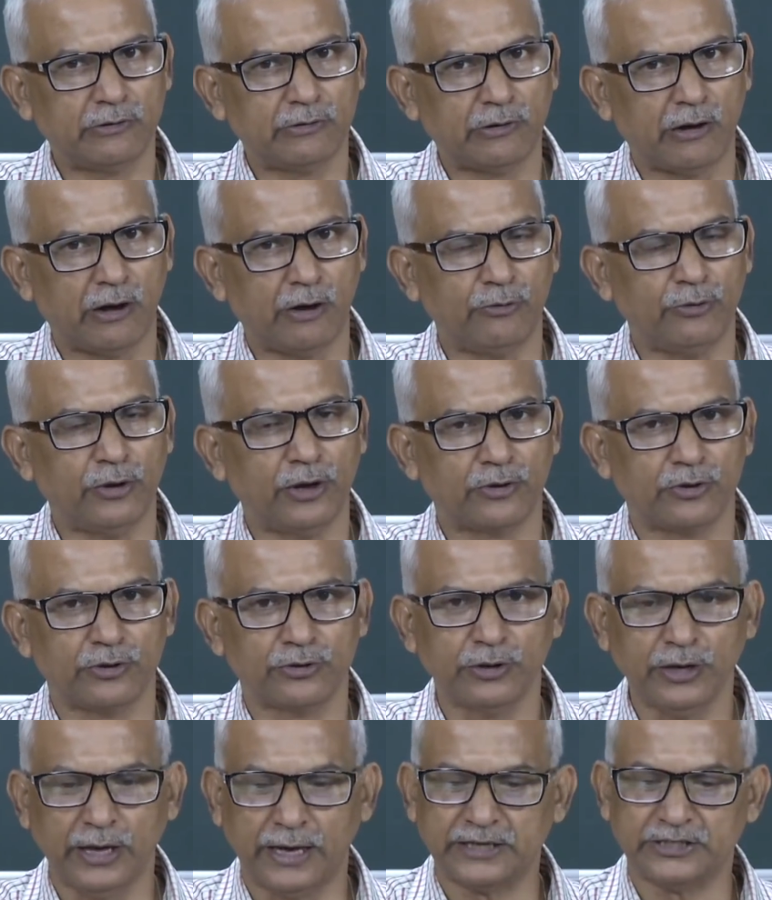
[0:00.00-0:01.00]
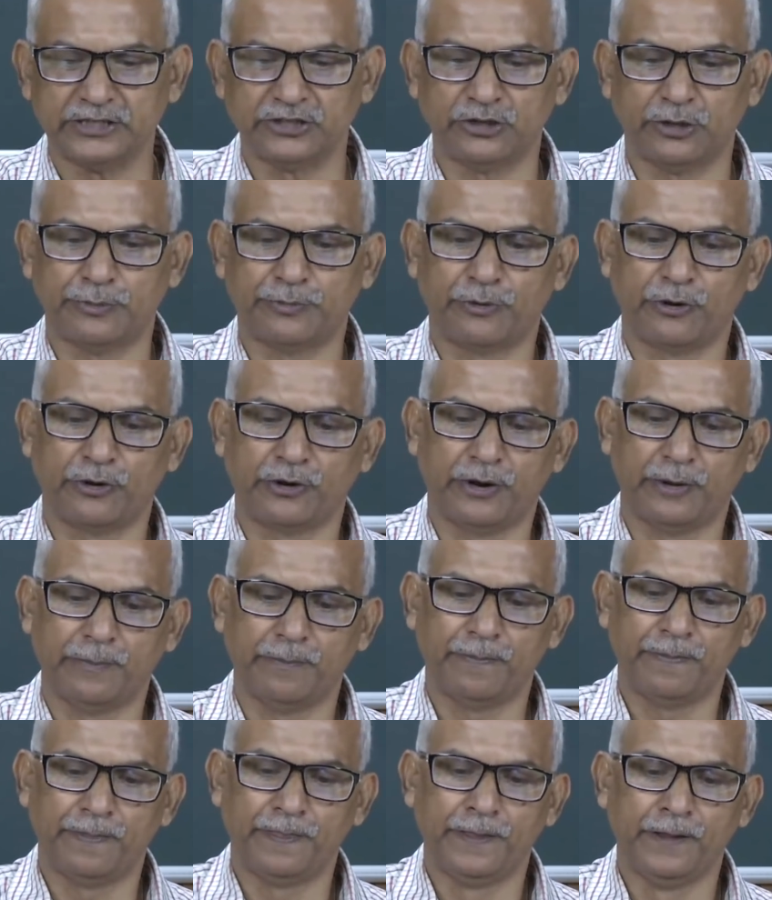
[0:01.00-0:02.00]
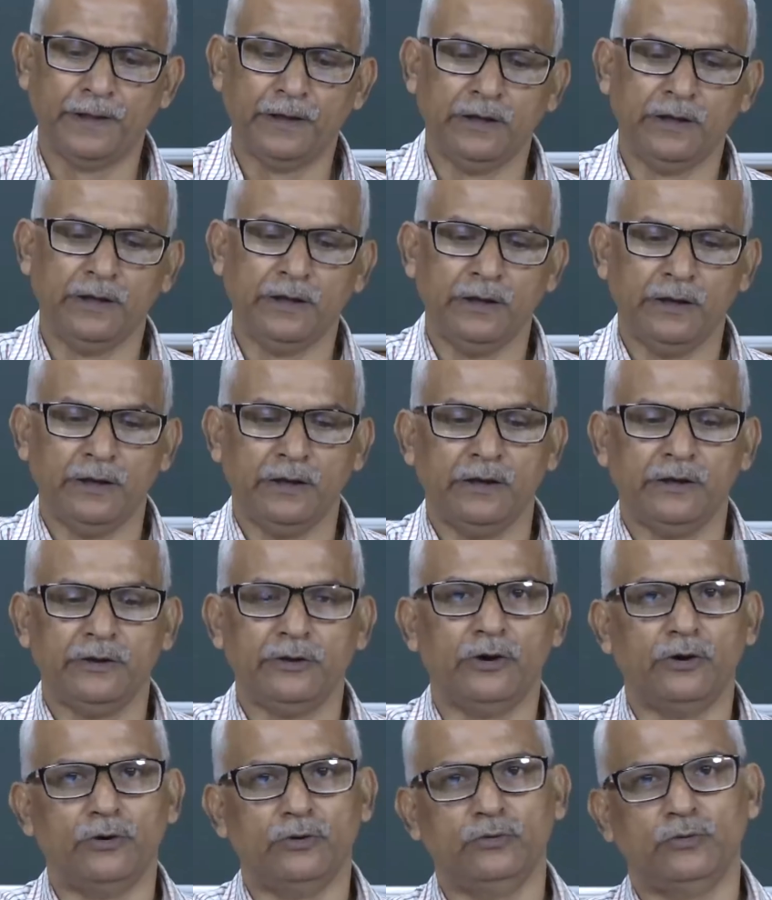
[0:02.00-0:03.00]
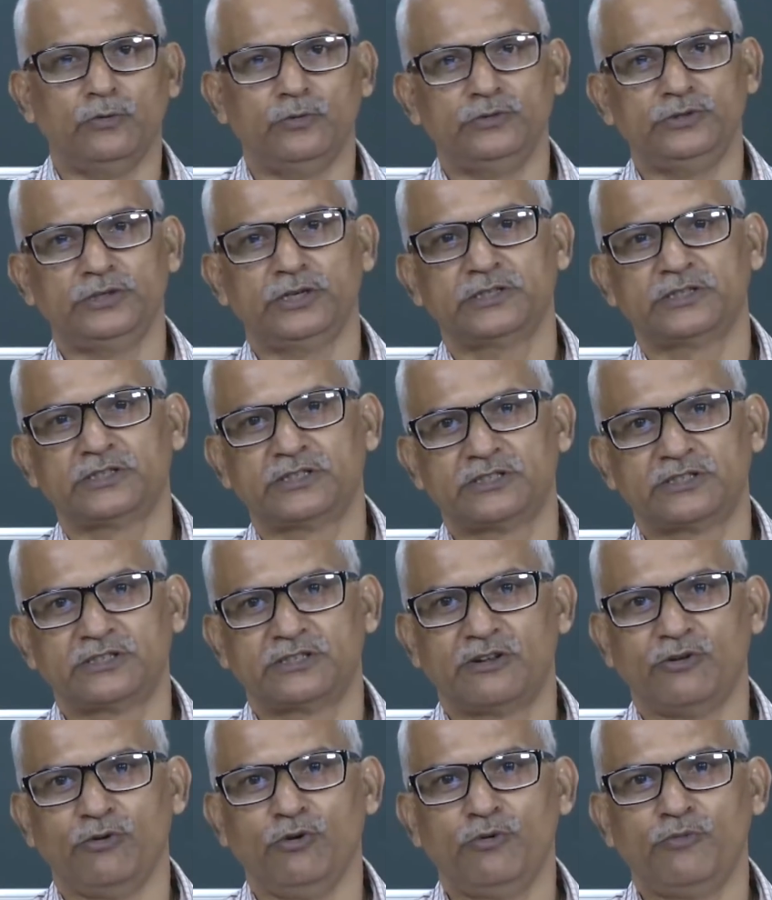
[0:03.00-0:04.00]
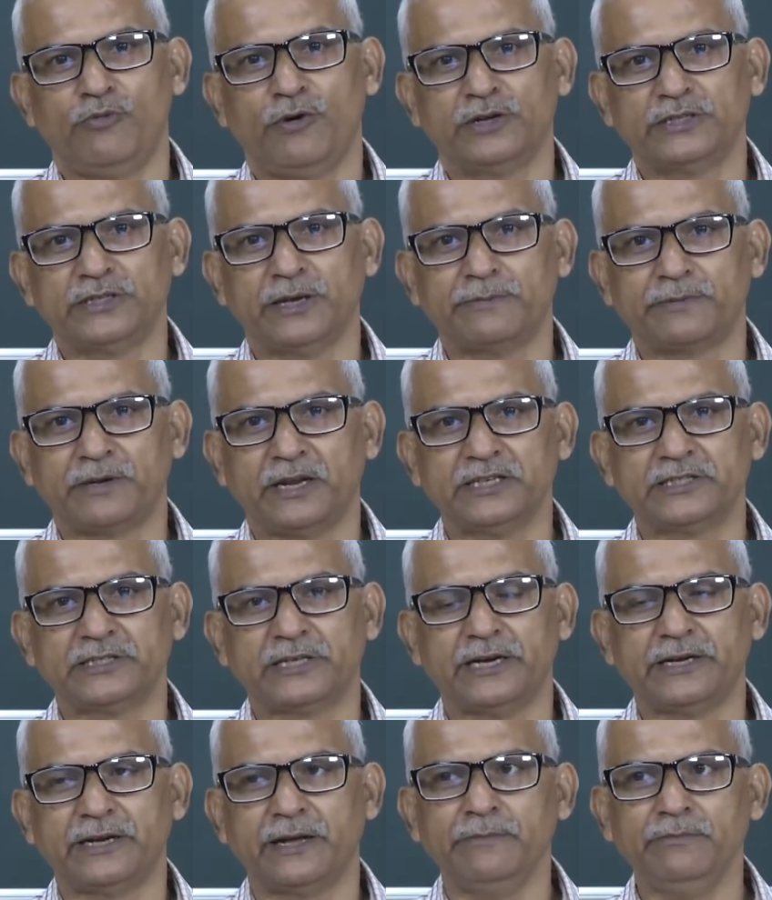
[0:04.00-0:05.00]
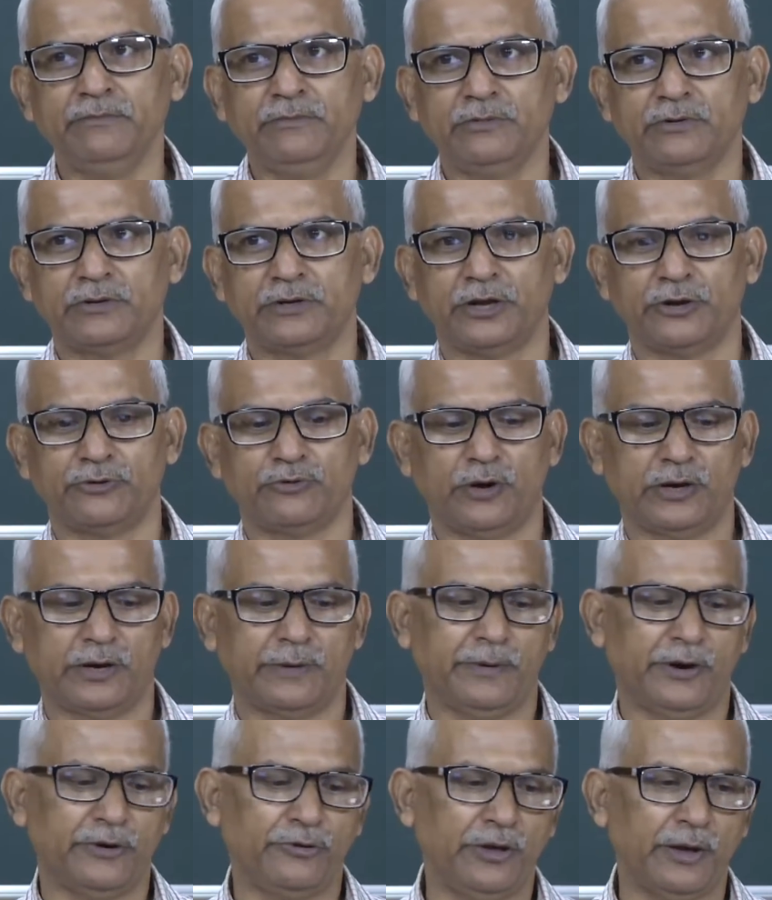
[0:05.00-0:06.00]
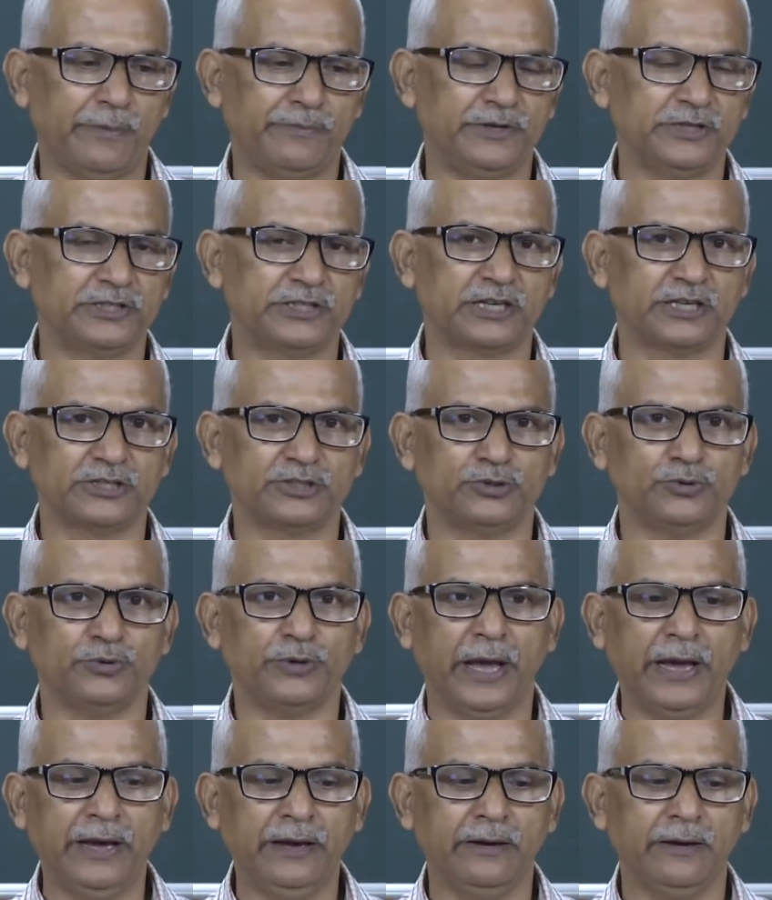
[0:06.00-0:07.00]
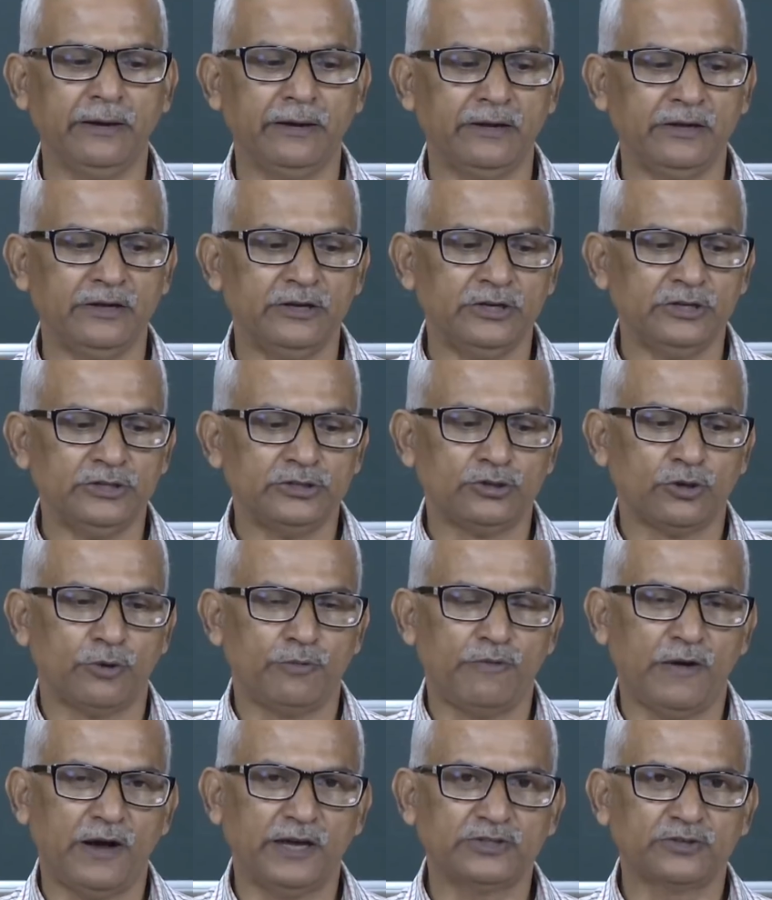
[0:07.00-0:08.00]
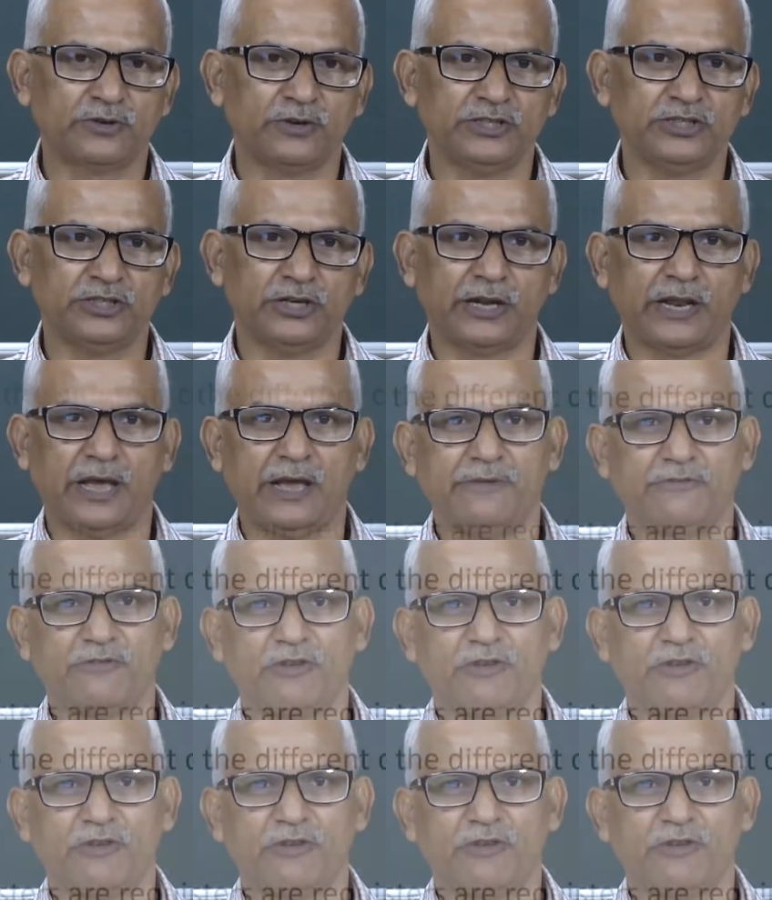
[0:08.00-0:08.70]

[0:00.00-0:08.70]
how we are going to execute a program. Now, just look for some test item that whatever we have discussed today. So, first question I have